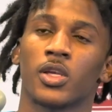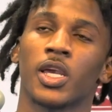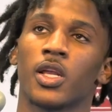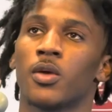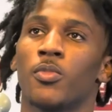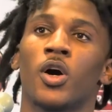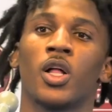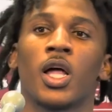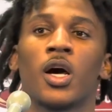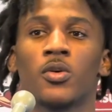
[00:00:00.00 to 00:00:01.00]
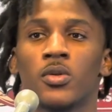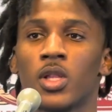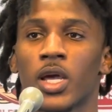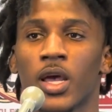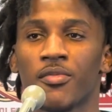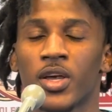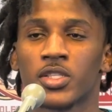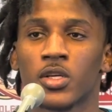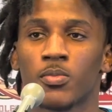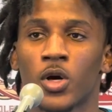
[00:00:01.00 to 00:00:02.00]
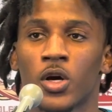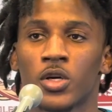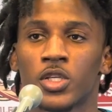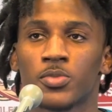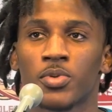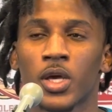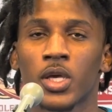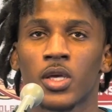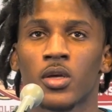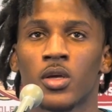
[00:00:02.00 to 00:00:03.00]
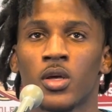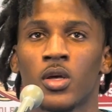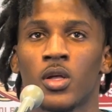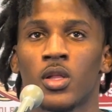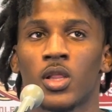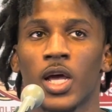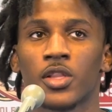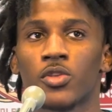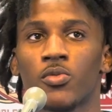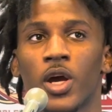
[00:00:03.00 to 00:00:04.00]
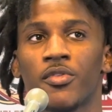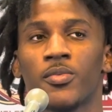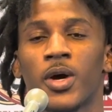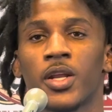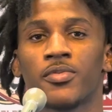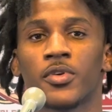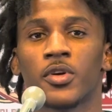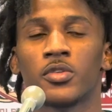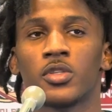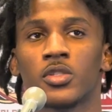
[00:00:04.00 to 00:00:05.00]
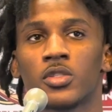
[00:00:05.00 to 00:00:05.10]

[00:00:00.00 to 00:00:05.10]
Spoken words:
getting the ball out, like advancing the ball, just play like through everybody for real.